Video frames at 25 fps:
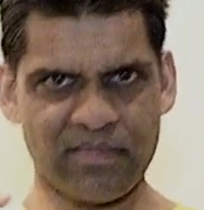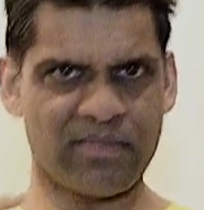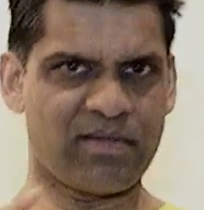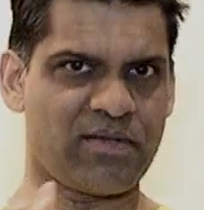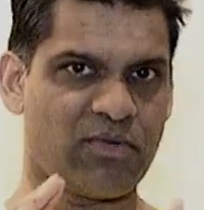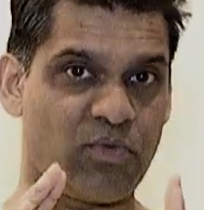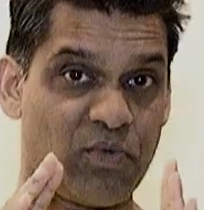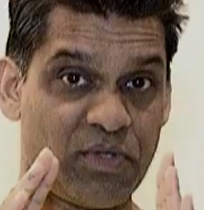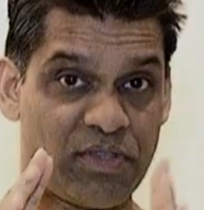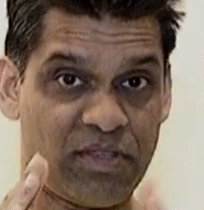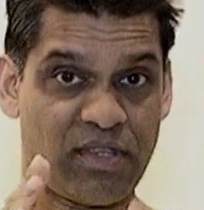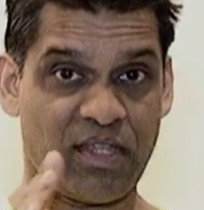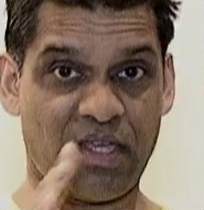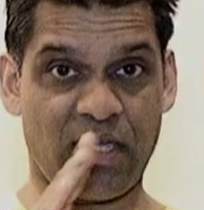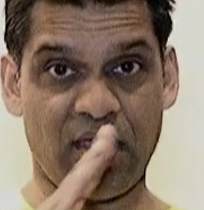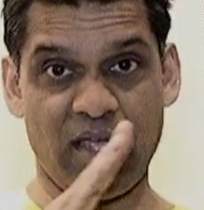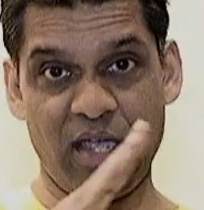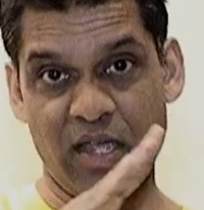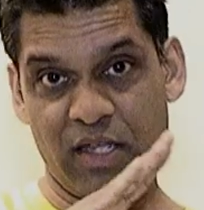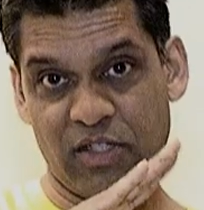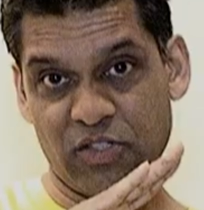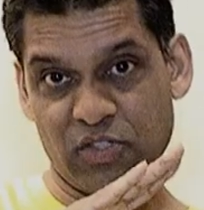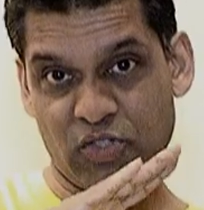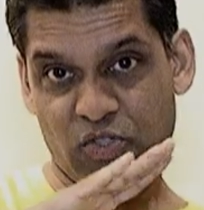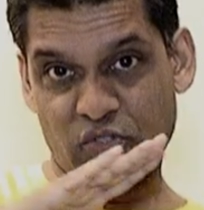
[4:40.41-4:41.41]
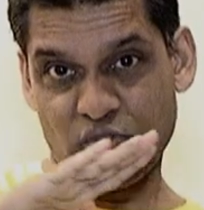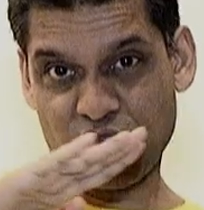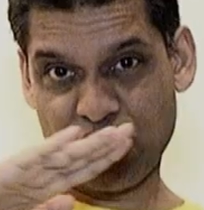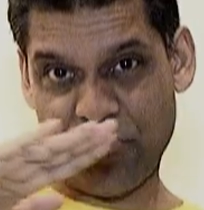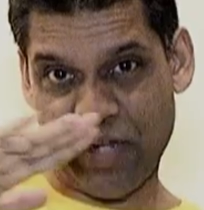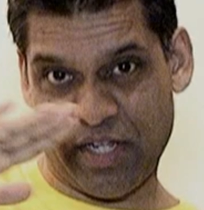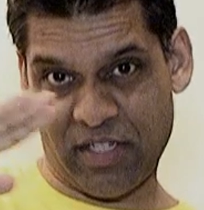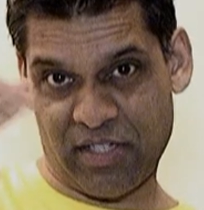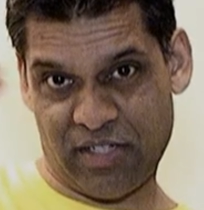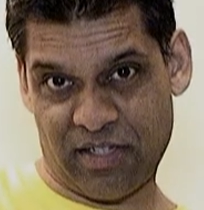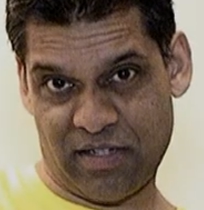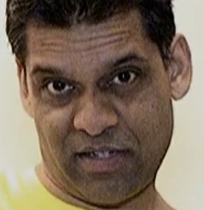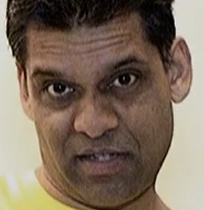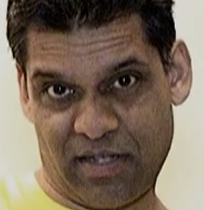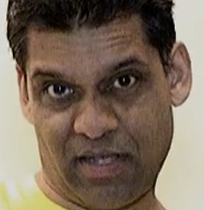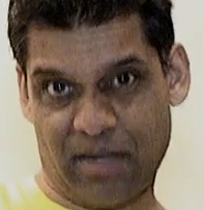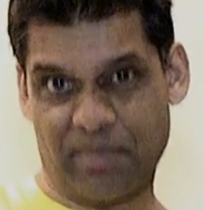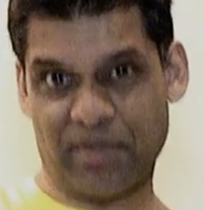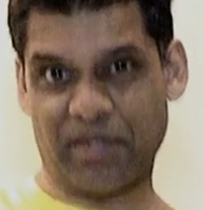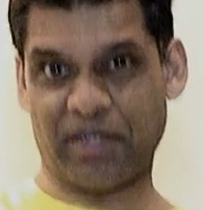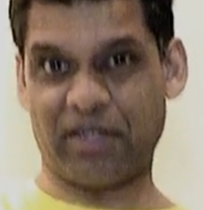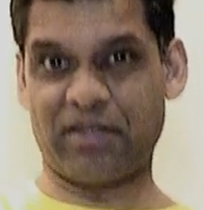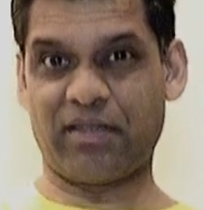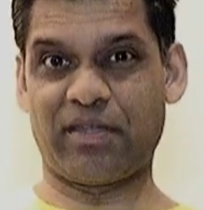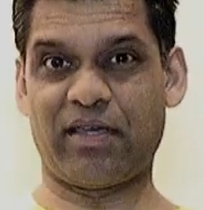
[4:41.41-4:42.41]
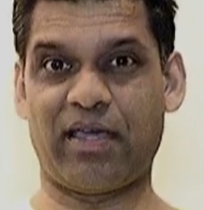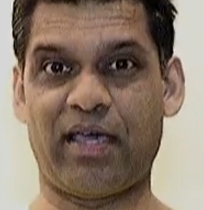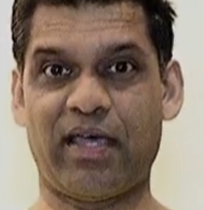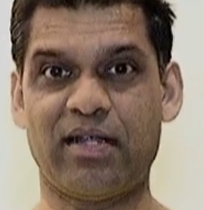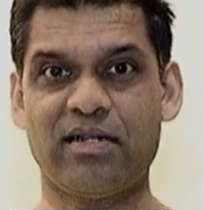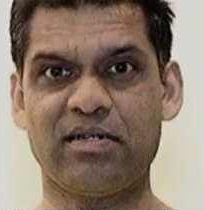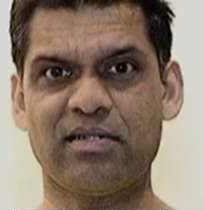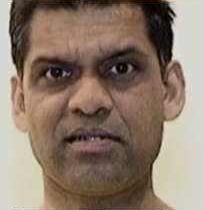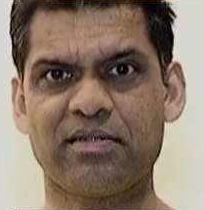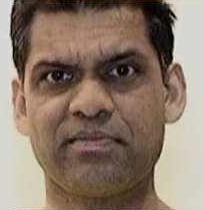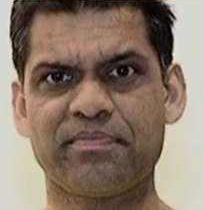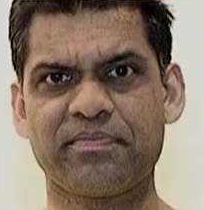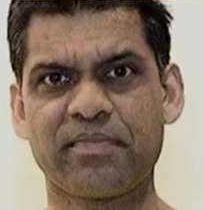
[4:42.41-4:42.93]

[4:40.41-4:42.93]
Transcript: with the stress coming at the end.